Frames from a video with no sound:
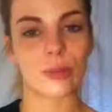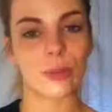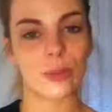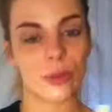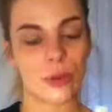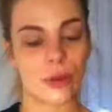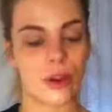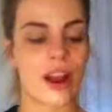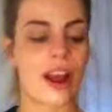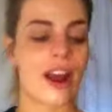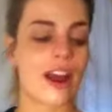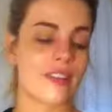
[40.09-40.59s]

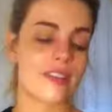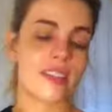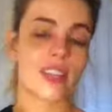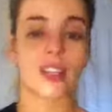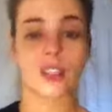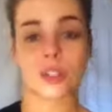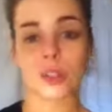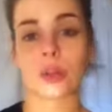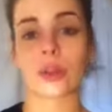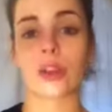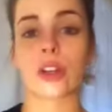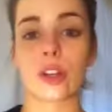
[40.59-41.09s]
or have
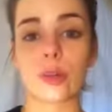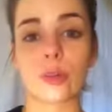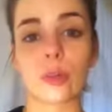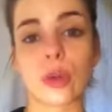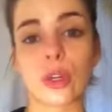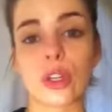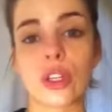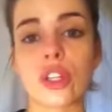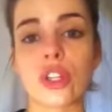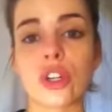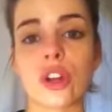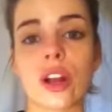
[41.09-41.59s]
sunscreen in your
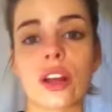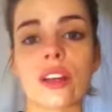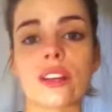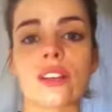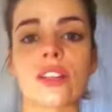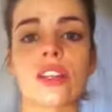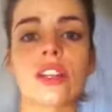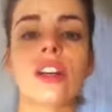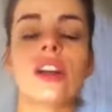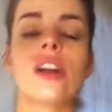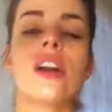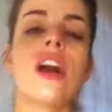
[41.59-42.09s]

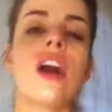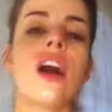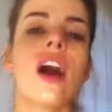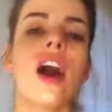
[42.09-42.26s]
moisturizer.